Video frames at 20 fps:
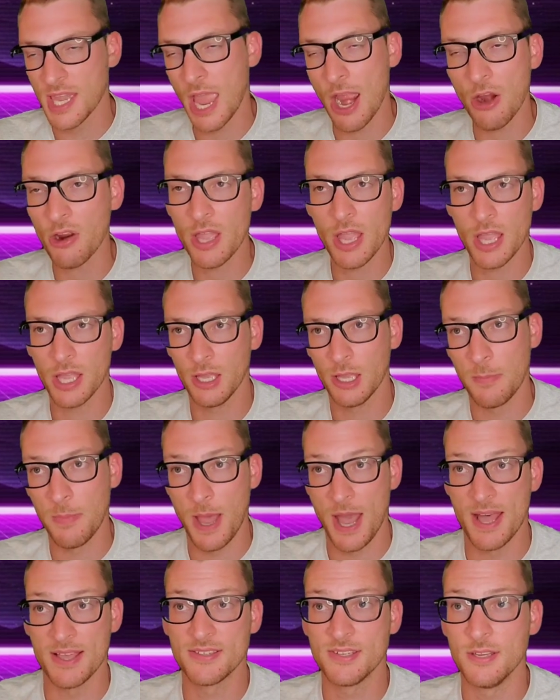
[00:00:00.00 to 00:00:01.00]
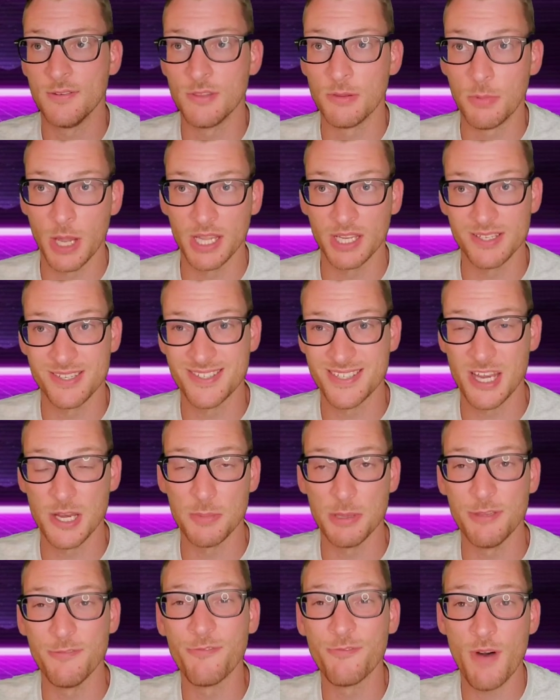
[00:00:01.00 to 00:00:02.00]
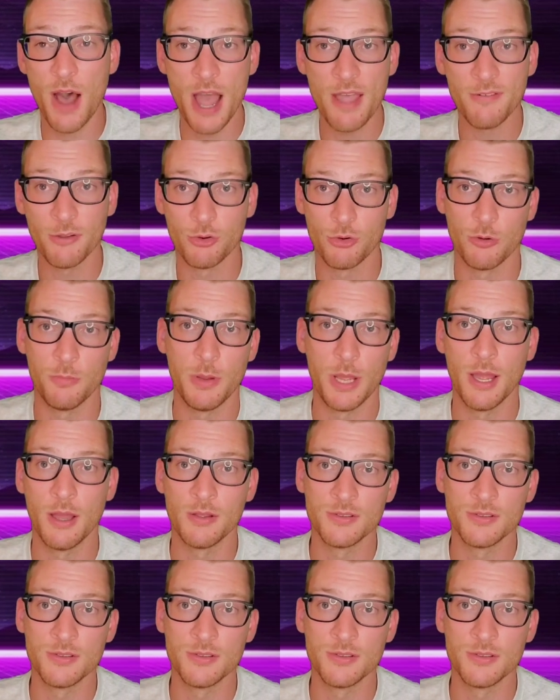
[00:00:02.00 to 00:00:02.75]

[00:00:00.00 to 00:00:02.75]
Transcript: The carrying capacity of the bike is said to be 500